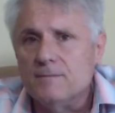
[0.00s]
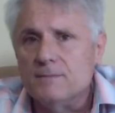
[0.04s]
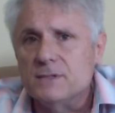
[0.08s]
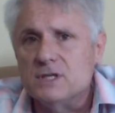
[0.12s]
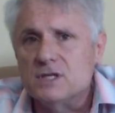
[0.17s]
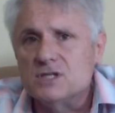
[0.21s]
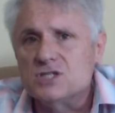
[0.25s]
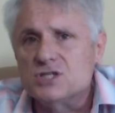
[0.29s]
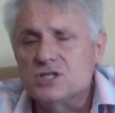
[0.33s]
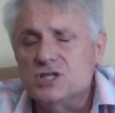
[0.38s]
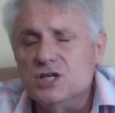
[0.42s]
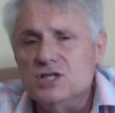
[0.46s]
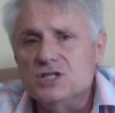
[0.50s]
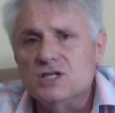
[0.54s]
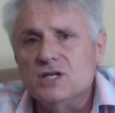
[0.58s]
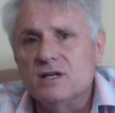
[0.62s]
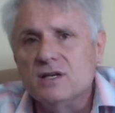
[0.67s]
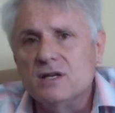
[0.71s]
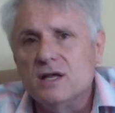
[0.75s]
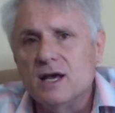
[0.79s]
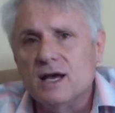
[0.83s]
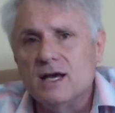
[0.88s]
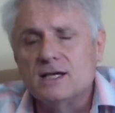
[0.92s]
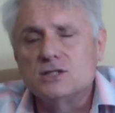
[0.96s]

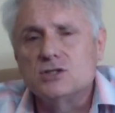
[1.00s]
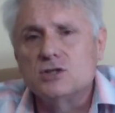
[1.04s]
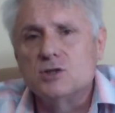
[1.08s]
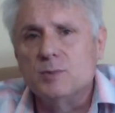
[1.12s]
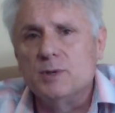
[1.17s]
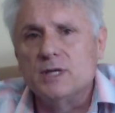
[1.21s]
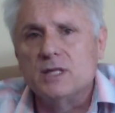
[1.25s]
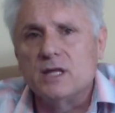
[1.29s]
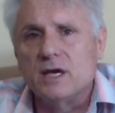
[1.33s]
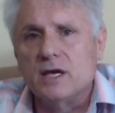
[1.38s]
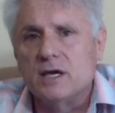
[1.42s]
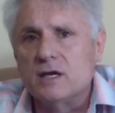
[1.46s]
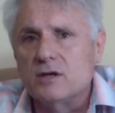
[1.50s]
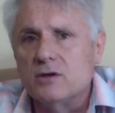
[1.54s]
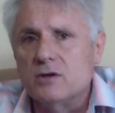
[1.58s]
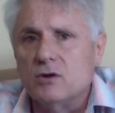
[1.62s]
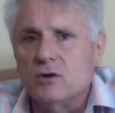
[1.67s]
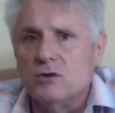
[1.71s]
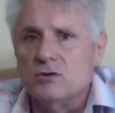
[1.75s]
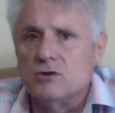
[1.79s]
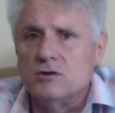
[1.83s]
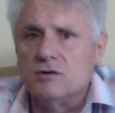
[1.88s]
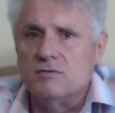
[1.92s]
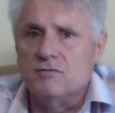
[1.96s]
decision has to be taken
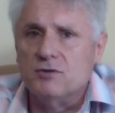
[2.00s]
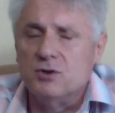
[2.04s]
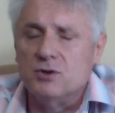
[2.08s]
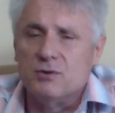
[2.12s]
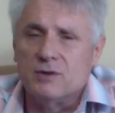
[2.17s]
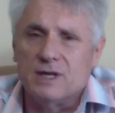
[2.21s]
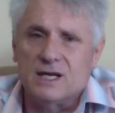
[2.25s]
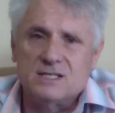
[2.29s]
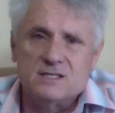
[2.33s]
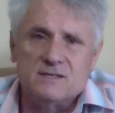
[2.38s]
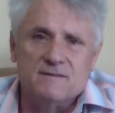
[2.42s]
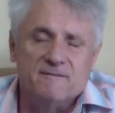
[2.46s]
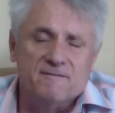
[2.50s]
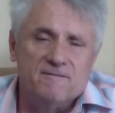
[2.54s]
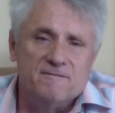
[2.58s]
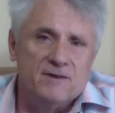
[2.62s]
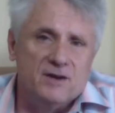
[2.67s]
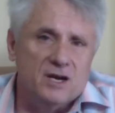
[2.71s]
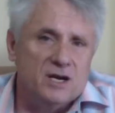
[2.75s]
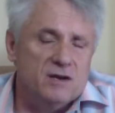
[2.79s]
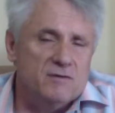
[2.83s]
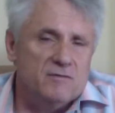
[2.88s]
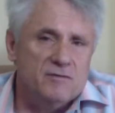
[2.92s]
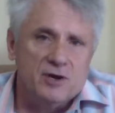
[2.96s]
on review. That's a
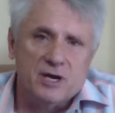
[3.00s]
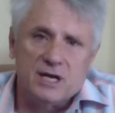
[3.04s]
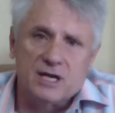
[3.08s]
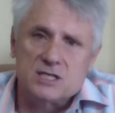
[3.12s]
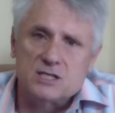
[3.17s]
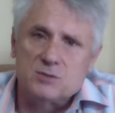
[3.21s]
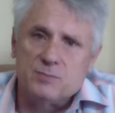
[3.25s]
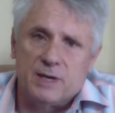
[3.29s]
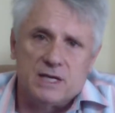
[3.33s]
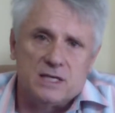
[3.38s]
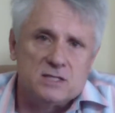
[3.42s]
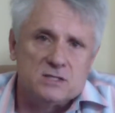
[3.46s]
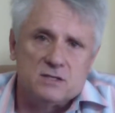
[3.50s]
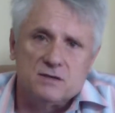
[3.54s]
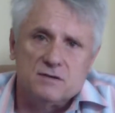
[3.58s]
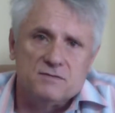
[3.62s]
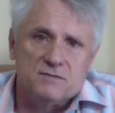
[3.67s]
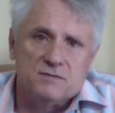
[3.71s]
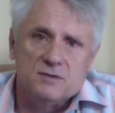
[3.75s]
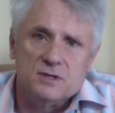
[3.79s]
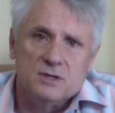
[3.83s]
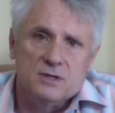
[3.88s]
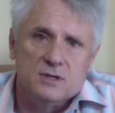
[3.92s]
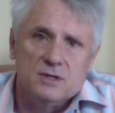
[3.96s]
very, very
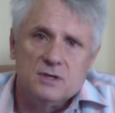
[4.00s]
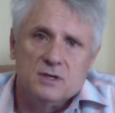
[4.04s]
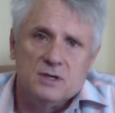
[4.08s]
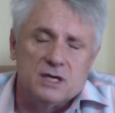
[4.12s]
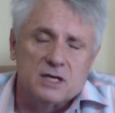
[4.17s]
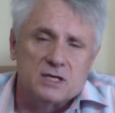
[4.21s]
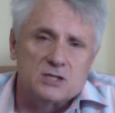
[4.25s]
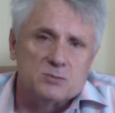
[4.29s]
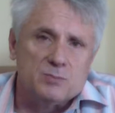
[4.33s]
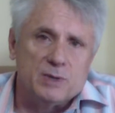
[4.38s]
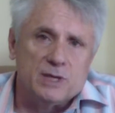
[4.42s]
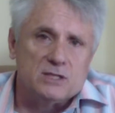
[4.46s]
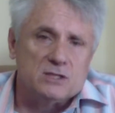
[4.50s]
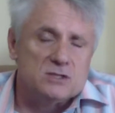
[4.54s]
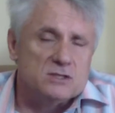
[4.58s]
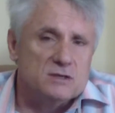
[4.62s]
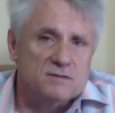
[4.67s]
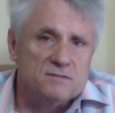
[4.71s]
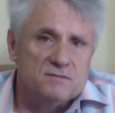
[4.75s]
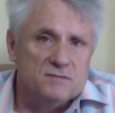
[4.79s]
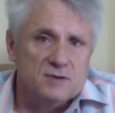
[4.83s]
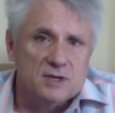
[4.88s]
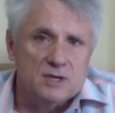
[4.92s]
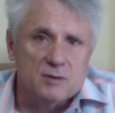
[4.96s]
expensive
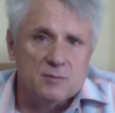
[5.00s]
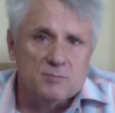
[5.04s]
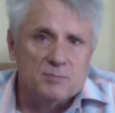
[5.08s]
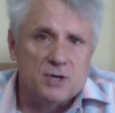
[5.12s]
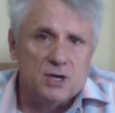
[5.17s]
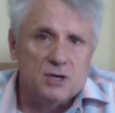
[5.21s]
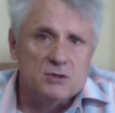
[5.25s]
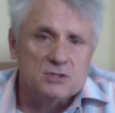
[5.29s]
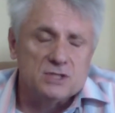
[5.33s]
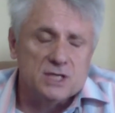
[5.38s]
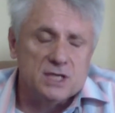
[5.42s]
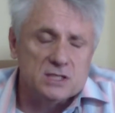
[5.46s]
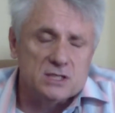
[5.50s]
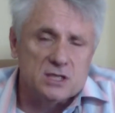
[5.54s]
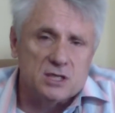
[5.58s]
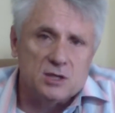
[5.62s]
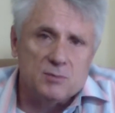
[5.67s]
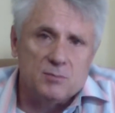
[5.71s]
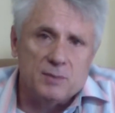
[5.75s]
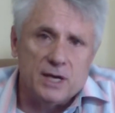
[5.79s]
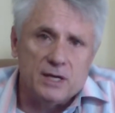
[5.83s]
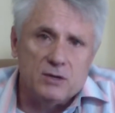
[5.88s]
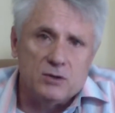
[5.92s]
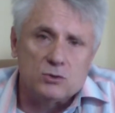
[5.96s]
process, and
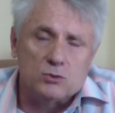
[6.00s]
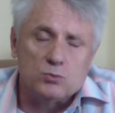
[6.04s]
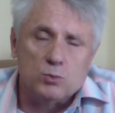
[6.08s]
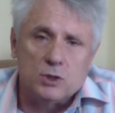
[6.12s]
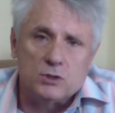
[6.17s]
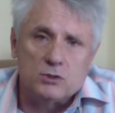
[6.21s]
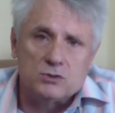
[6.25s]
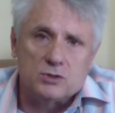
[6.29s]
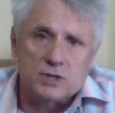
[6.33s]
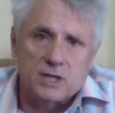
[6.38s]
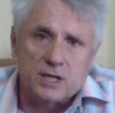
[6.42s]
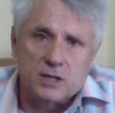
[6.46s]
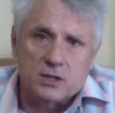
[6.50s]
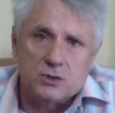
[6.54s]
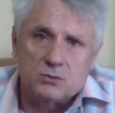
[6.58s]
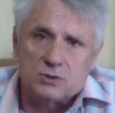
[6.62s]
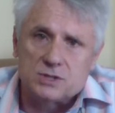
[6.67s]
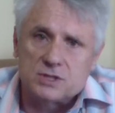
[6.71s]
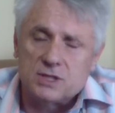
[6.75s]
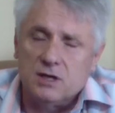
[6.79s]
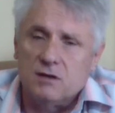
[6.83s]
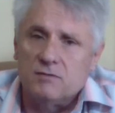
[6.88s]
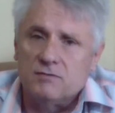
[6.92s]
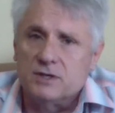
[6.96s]
you may not want to get
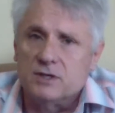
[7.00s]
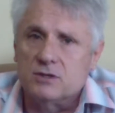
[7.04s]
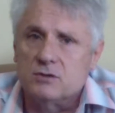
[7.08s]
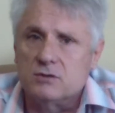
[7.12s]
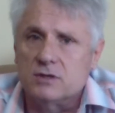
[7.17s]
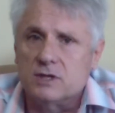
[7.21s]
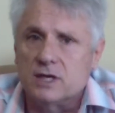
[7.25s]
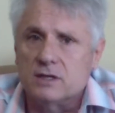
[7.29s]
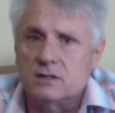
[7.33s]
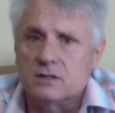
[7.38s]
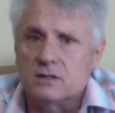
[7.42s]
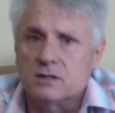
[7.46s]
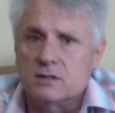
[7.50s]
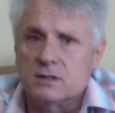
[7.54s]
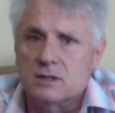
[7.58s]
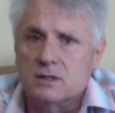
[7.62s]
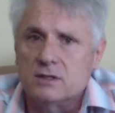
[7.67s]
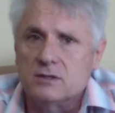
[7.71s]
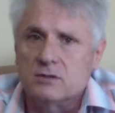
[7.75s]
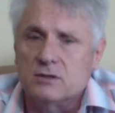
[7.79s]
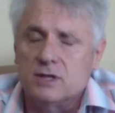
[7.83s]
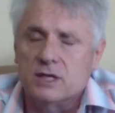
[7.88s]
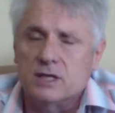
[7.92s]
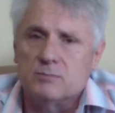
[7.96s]
yourself into
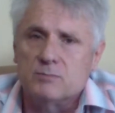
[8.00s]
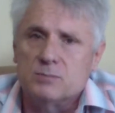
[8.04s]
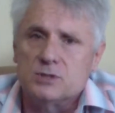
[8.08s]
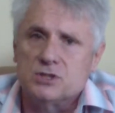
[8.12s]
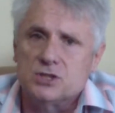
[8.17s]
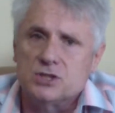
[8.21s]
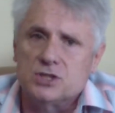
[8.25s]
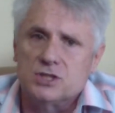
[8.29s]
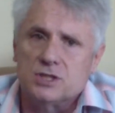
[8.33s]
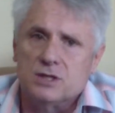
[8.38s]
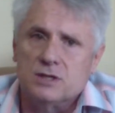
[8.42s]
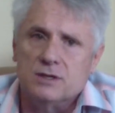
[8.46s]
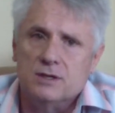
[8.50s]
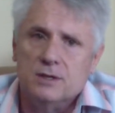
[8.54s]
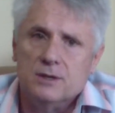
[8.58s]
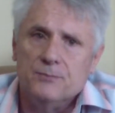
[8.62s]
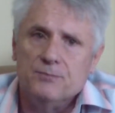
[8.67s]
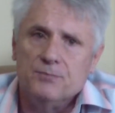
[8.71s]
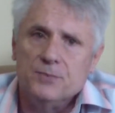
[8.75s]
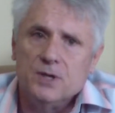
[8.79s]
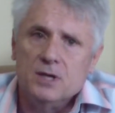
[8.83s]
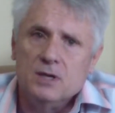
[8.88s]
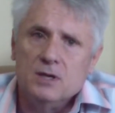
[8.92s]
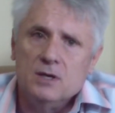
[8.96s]
that position.
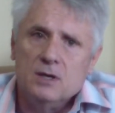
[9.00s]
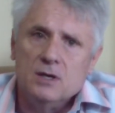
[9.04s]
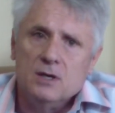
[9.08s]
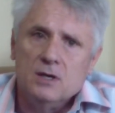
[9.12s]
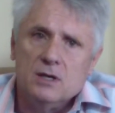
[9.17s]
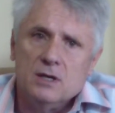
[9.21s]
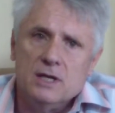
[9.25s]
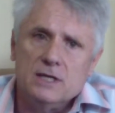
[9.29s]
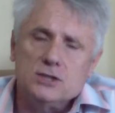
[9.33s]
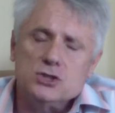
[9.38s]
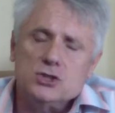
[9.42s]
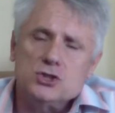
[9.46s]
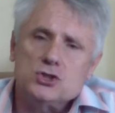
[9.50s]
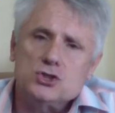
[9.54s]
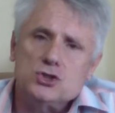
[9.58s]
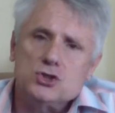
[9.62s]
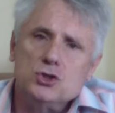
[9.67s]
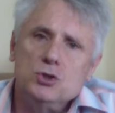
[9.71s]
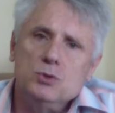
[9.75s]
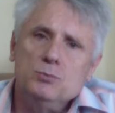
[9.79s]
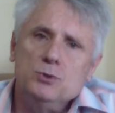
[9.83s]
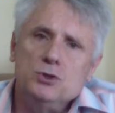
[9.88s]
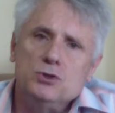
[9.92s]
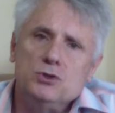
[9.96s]
Let's
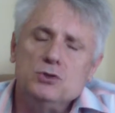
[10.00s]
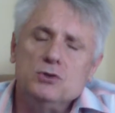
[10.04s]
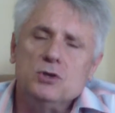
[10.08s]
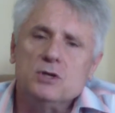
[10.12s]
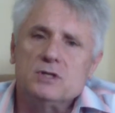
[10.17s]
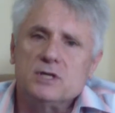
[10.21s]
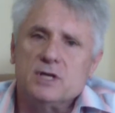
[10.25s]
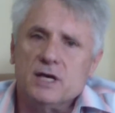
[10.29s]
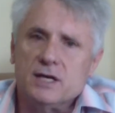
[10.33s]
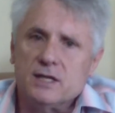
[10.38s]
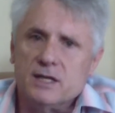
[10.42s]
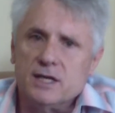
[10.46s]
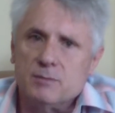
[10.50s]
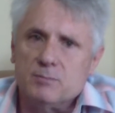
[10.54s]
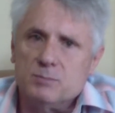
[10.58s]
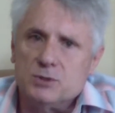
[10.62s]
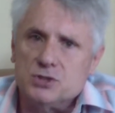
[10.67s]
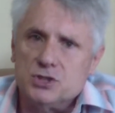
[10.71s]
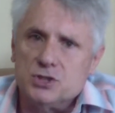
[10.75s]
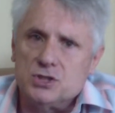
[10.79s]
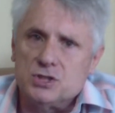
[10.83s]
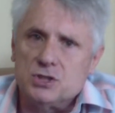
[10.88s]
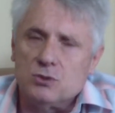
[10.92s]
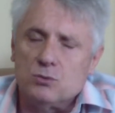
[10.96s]
assume you do not take that
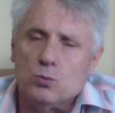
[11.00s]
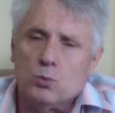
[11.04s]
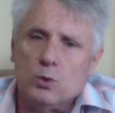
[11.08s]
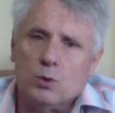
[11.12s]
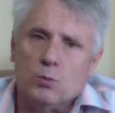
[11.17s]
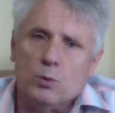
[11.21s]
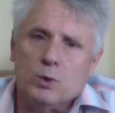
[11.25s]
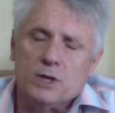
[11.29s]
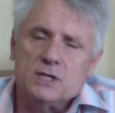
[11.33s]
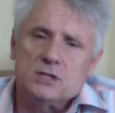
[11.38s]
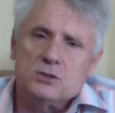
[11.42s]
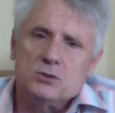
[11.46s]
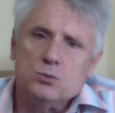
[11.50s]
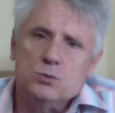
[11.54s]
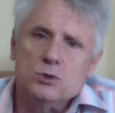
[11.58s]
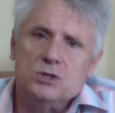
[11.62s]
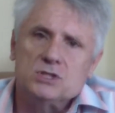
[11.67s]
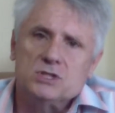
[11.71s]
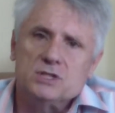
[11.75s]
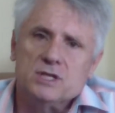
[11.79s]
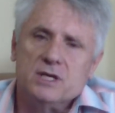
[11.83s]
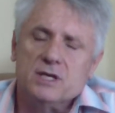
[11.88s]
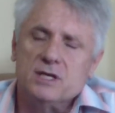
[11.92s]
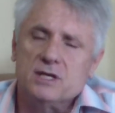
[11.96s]
position. What is the
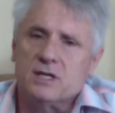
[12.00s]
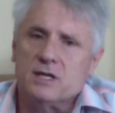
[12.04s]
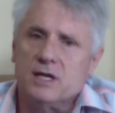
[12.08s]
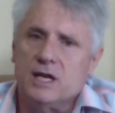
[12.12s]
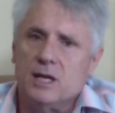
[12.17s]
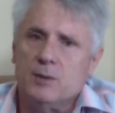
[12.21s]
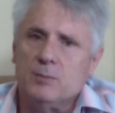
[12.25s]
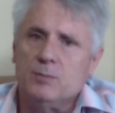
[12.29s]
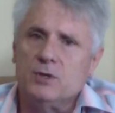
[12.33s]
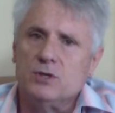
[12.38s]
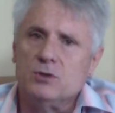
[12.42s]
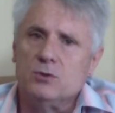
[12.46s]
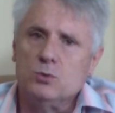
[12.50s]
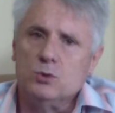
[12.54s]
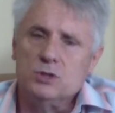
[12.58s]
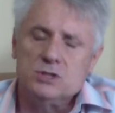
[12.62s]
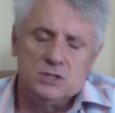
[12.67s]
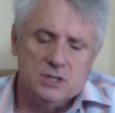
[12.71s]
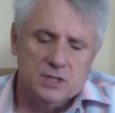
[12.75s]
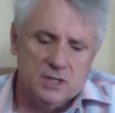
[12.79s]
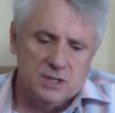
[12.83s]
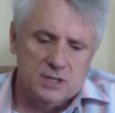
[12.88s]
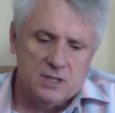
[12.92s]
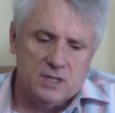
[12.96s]
worst thing that can happen? The
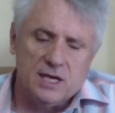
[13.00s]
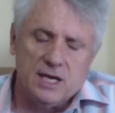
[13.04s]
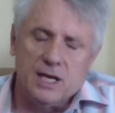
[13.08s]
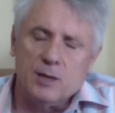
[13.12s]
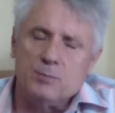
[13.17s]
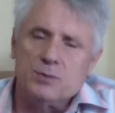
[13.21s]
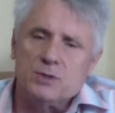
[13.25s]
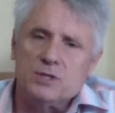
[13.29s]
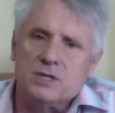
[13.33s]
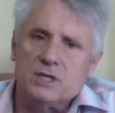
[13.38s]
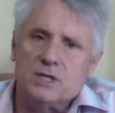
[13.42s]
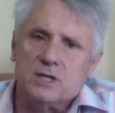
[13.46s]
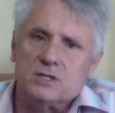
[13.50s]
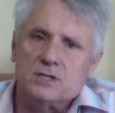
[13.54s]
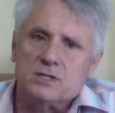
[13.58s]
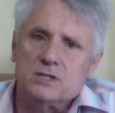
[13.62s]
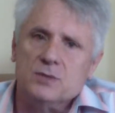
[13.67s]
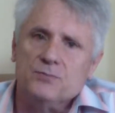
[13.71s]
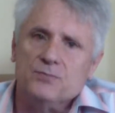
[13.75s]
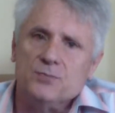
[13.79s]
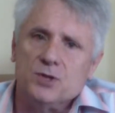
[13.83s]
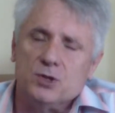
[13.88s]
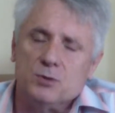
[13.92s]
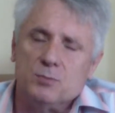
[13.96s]
worst thing that can happen
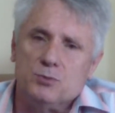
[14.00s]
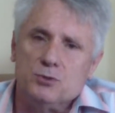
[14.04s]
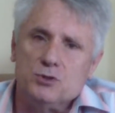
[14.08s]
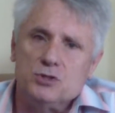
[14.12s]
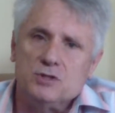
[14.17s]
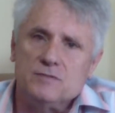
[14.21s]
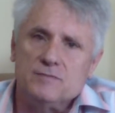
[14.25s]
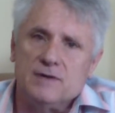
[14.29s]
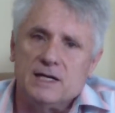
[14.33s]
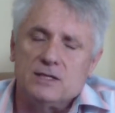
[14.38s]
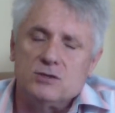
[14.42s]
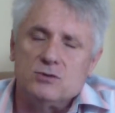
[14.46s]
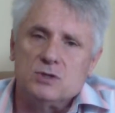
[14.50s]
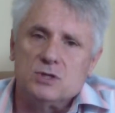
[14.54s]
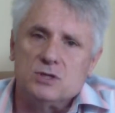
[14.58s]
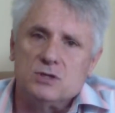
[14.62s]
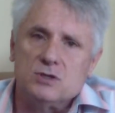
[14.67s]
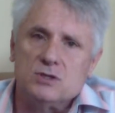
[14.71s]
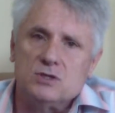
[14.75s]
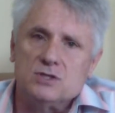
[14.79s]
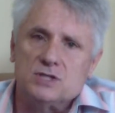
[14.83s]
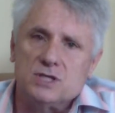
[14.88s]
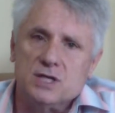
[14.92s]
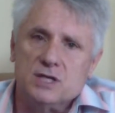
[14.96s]
is you put your VAT
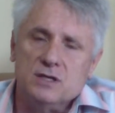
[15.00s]
returns